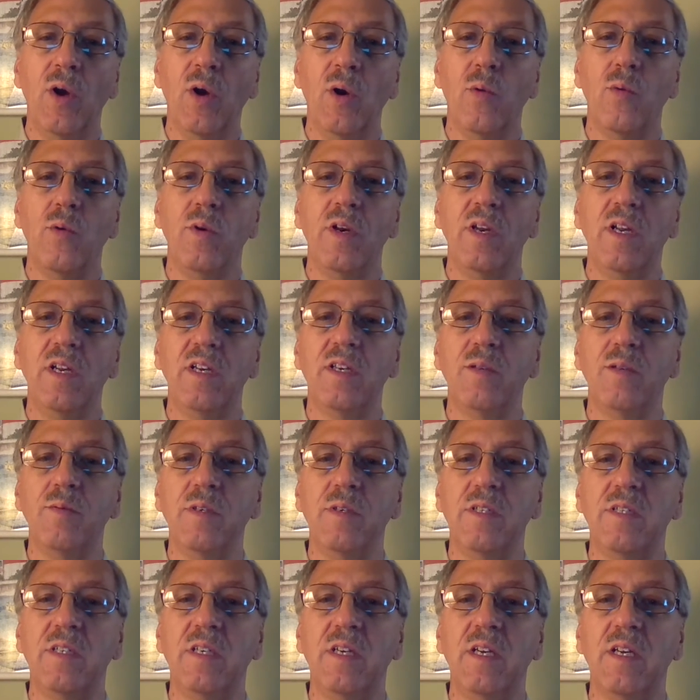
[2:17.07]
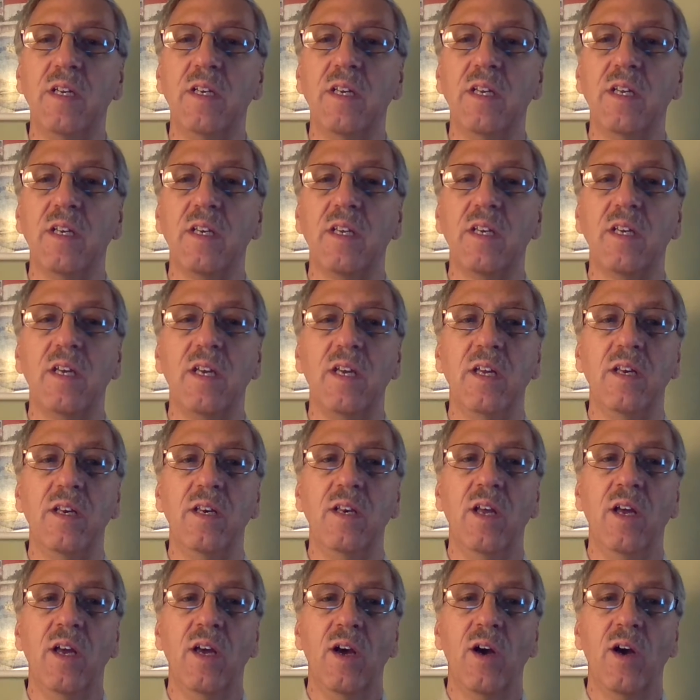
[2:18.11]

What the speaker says: We need to be seeing it in